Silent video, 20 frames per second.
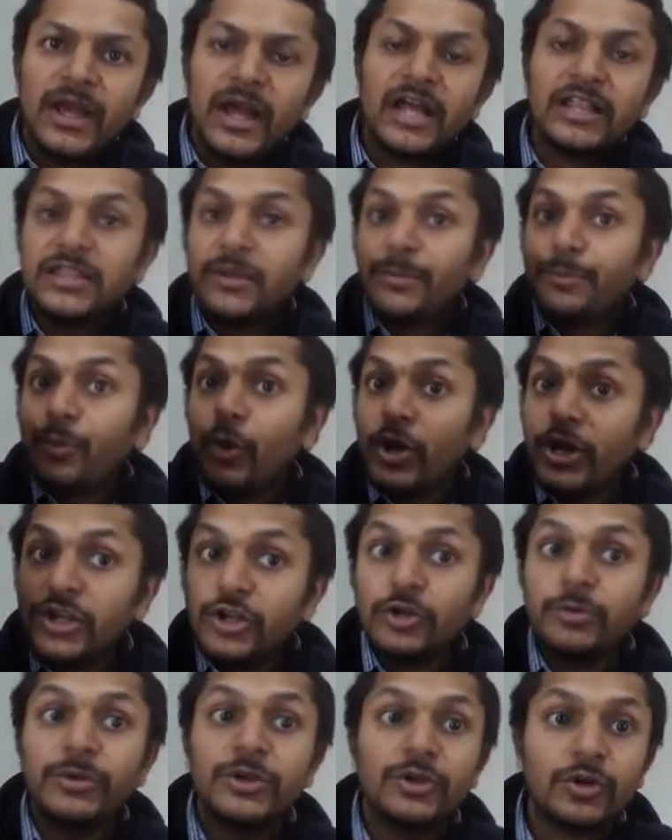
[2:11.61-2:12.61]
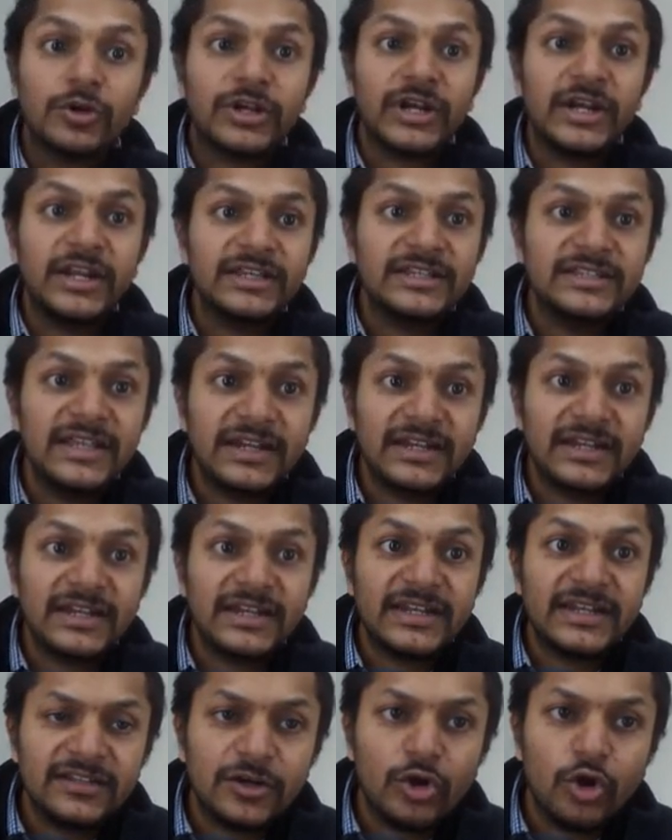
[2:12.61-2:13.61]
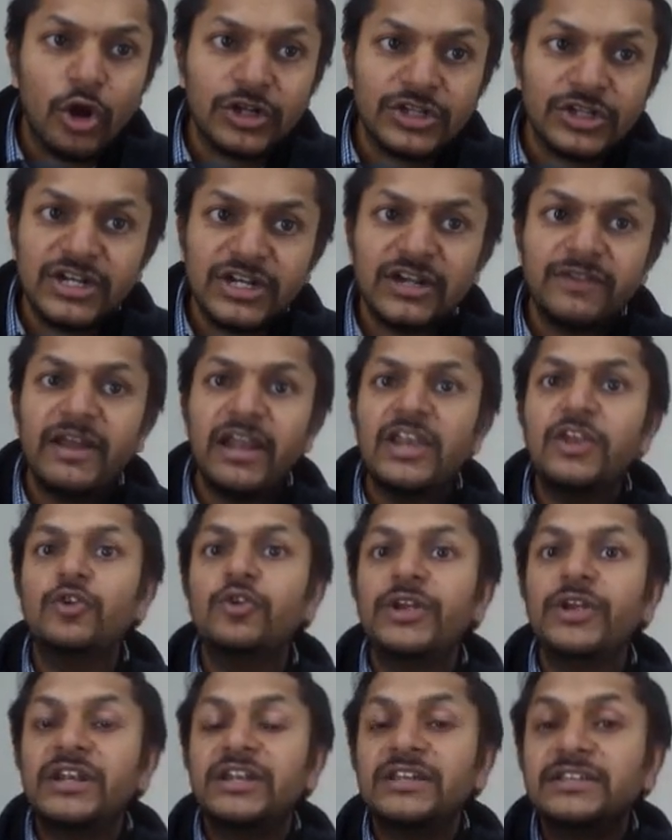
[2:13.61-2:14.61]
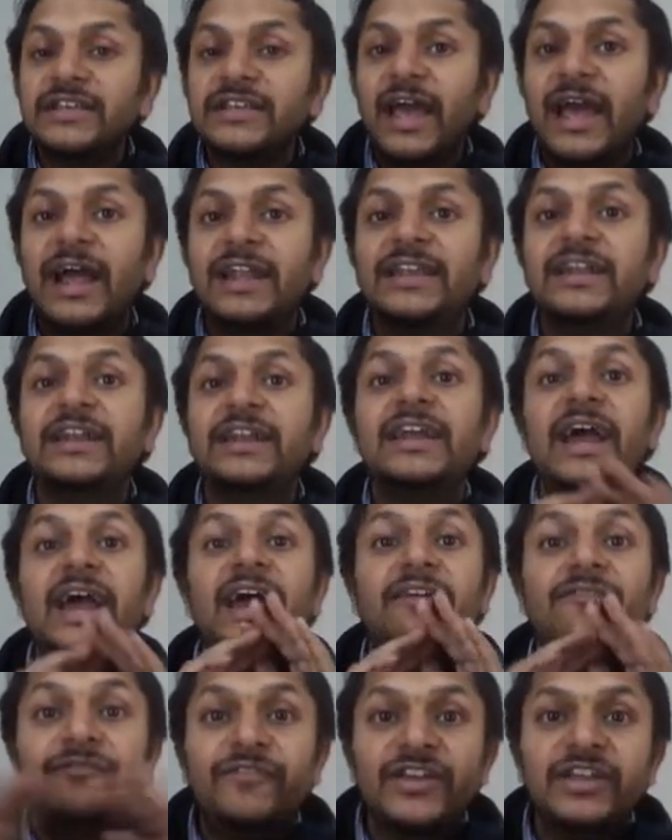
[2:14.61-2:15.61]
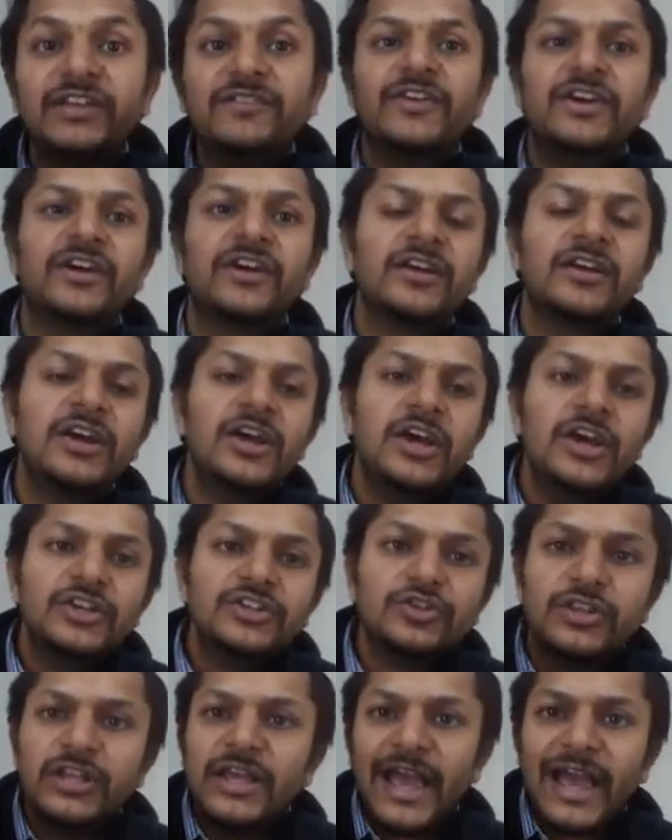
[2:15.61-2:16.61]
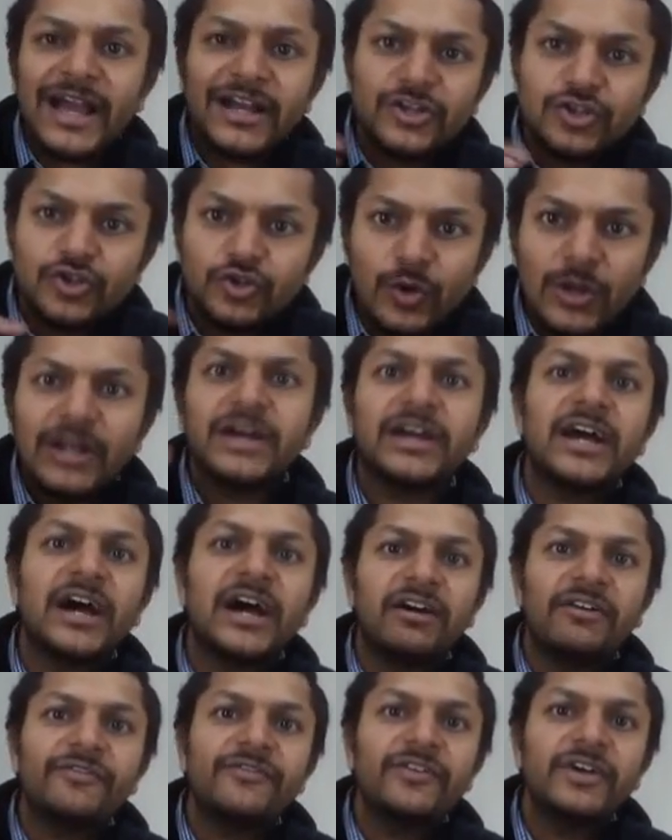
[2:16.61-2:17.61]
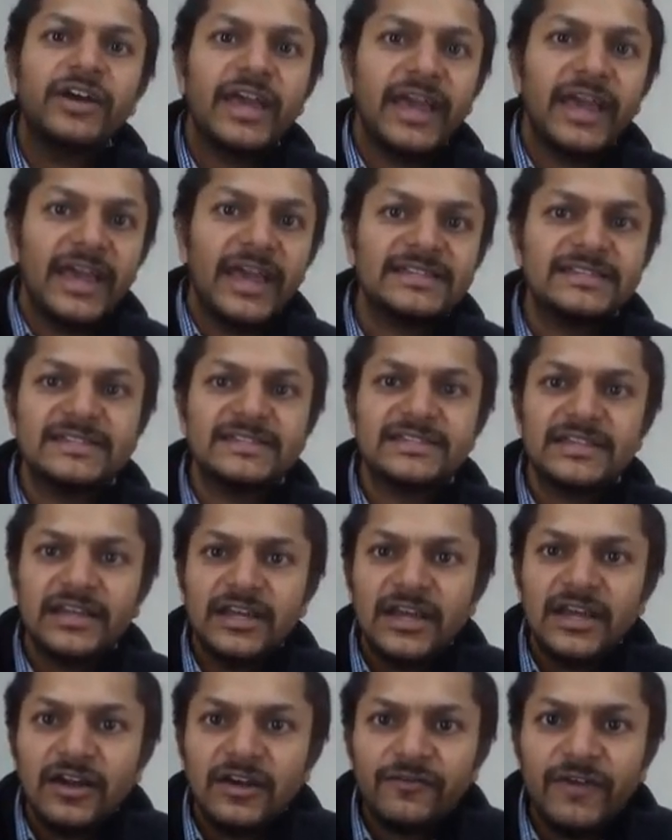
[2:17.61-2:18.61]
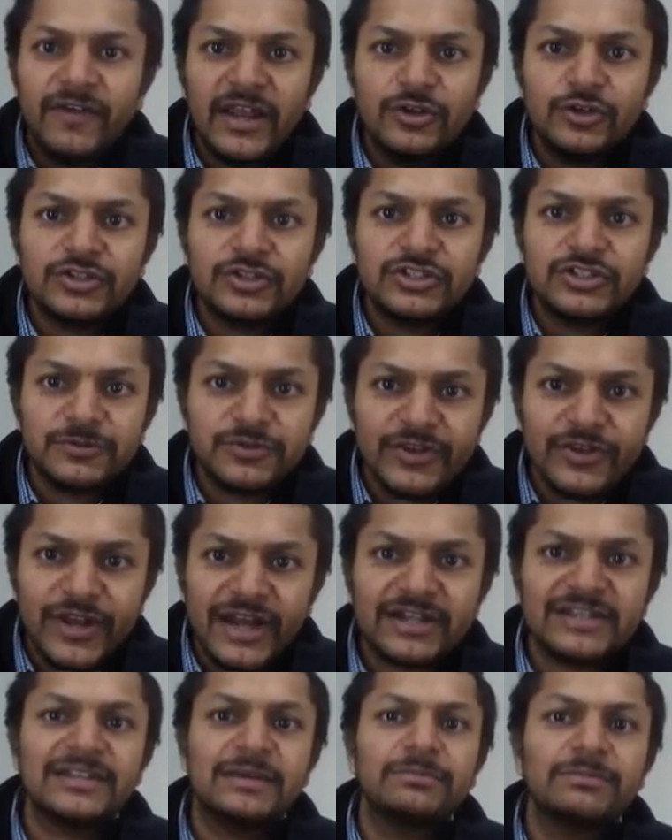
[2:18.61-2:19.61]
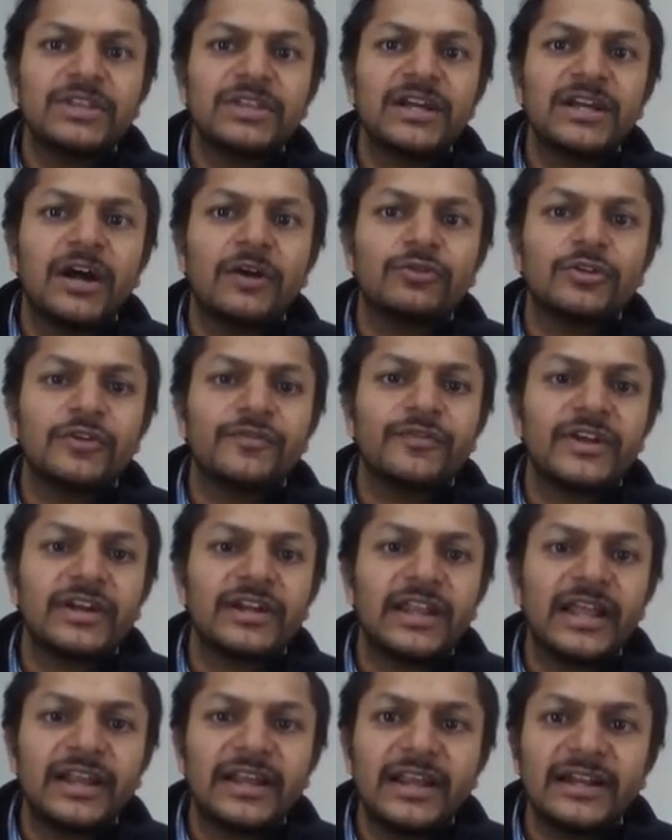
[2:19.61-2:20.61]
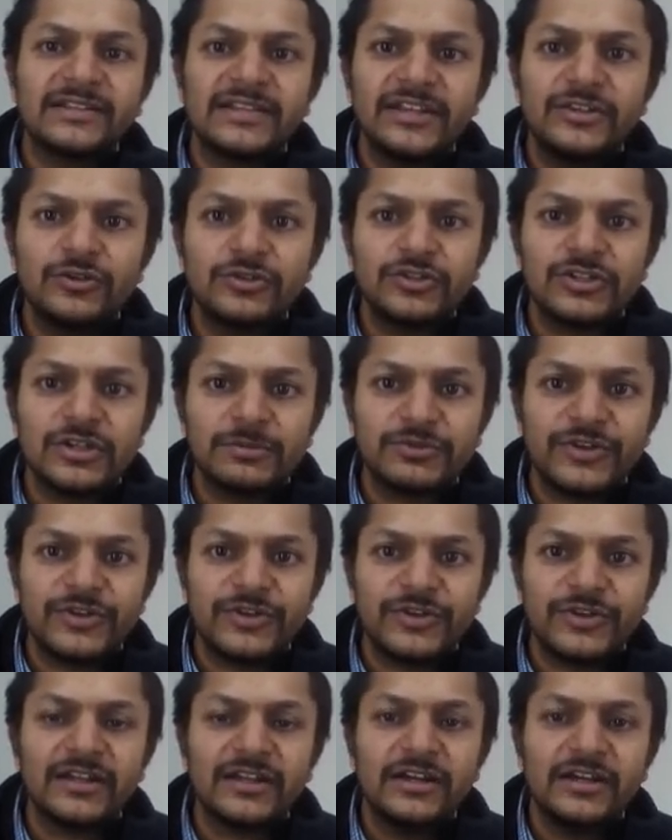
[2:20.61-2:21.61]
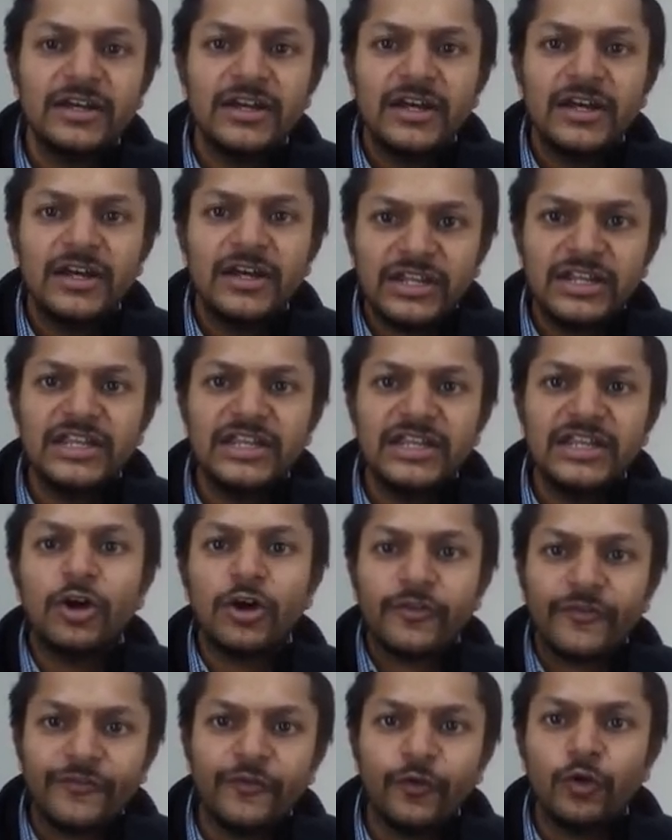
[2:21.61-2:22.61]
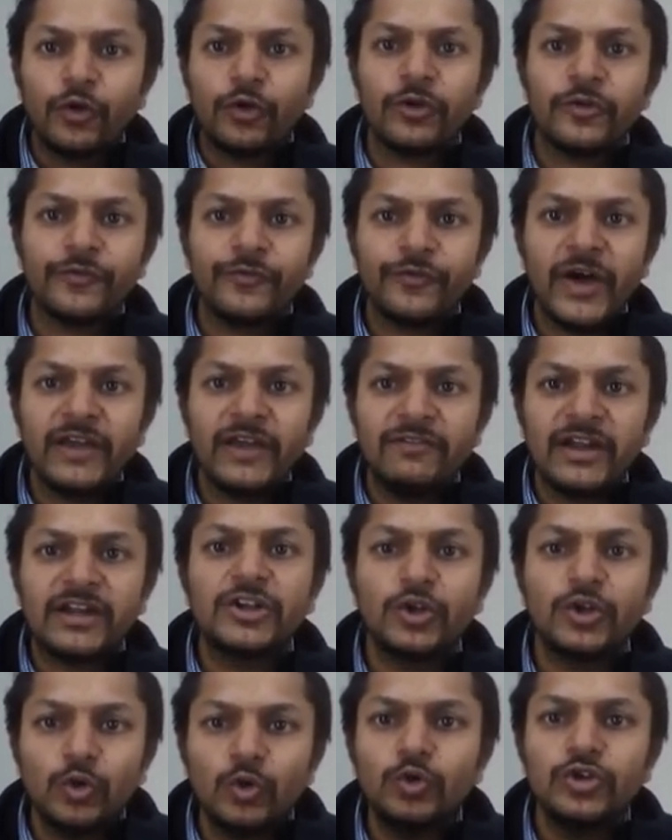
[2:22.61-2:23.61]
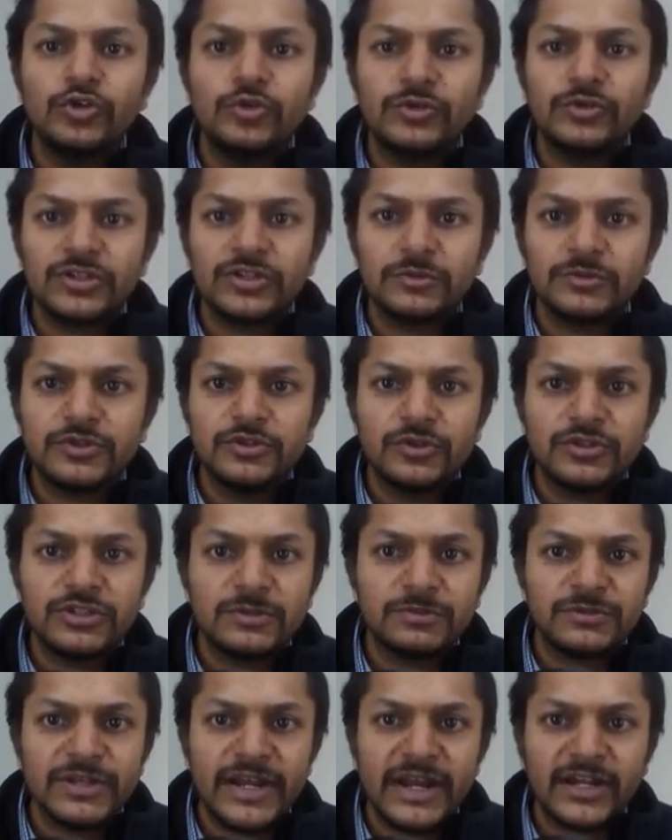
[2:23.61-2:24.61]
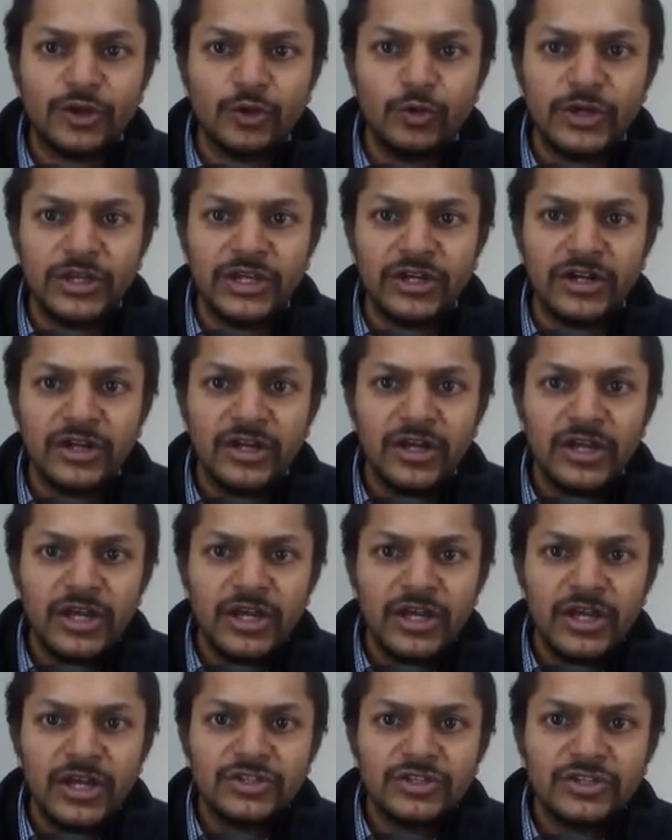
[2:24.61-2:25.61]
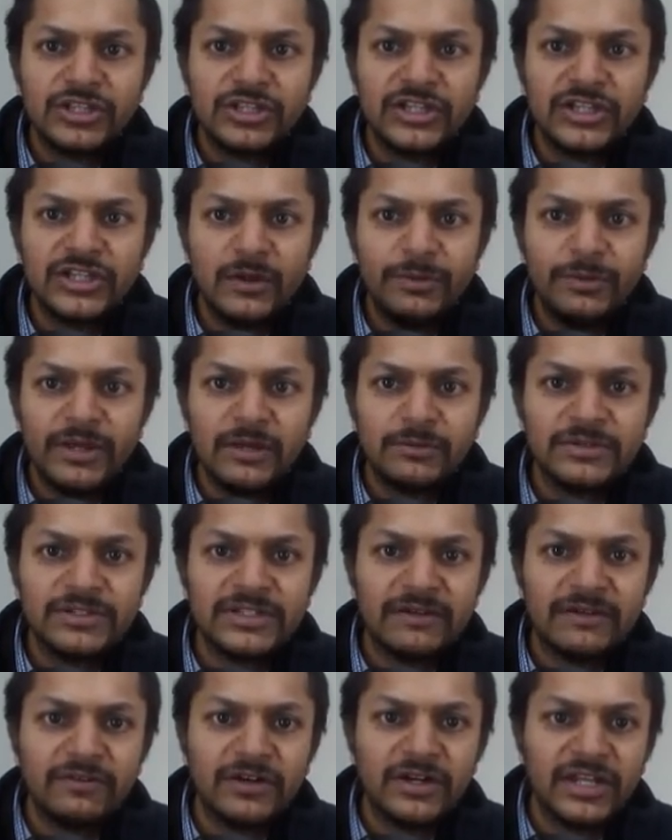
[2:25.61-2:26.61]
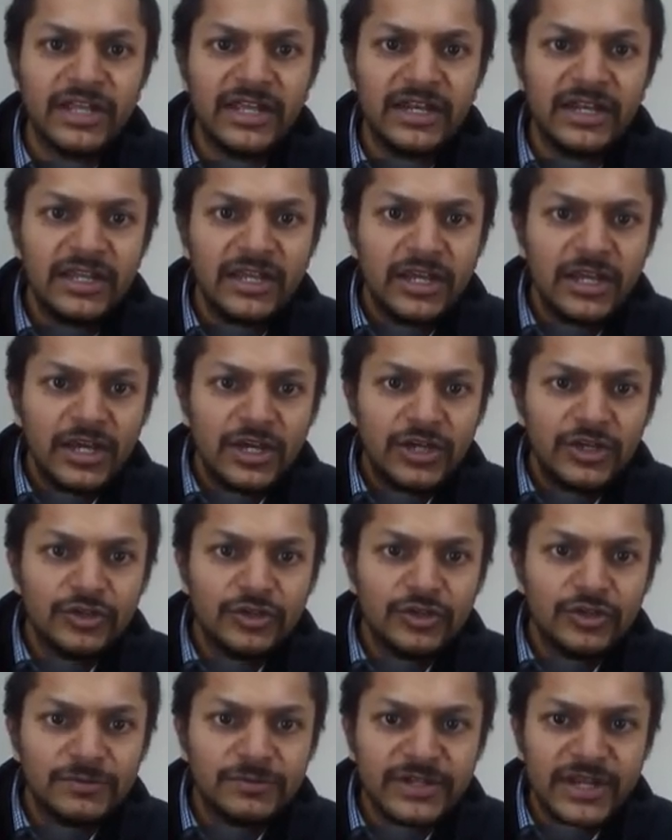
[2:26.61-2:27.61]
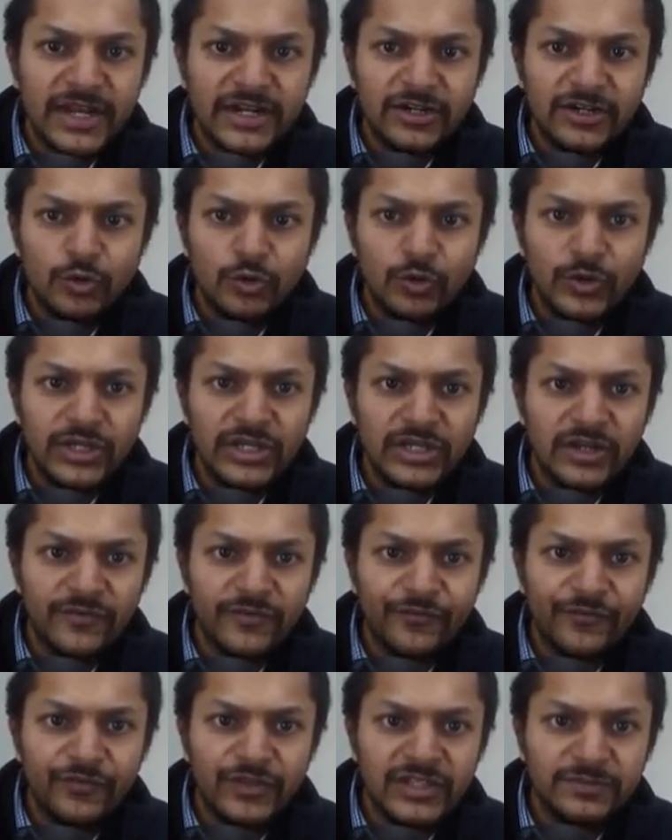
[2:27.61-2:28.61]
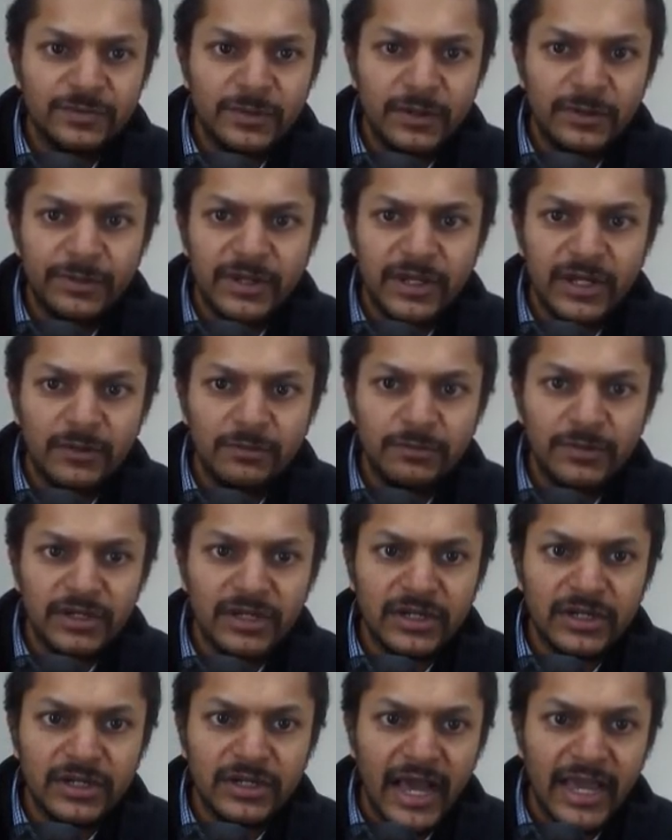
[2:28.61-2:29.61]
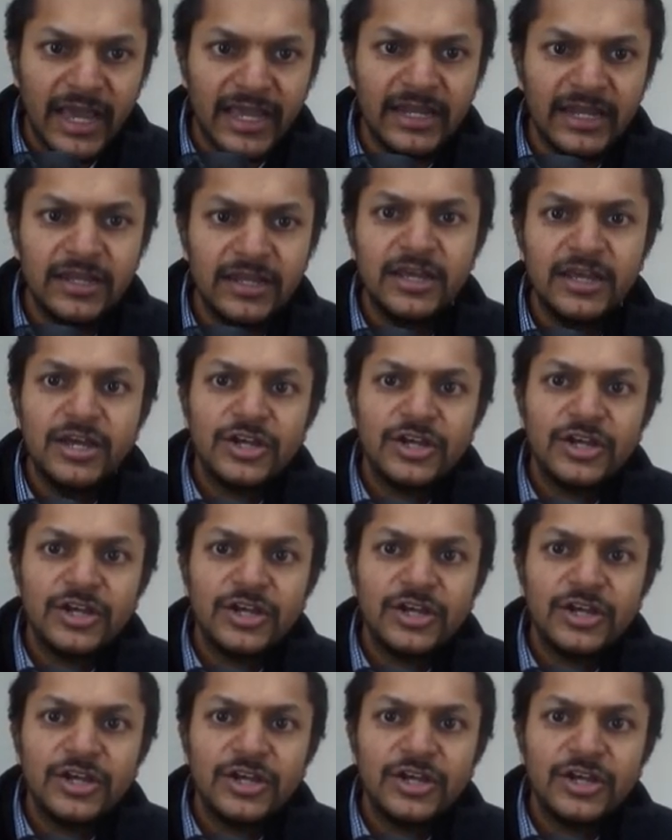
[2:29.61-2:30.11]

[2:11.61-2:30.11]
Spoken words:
And the point to be noted is that it is a constant value. It is added everywhere. So the actual graph is when you subtract something out of it. Like let's say you subtract 3 or 4 or 5, like 2, you subtract 2 here. So this will become 17. You subtract 2 here. This will become 9.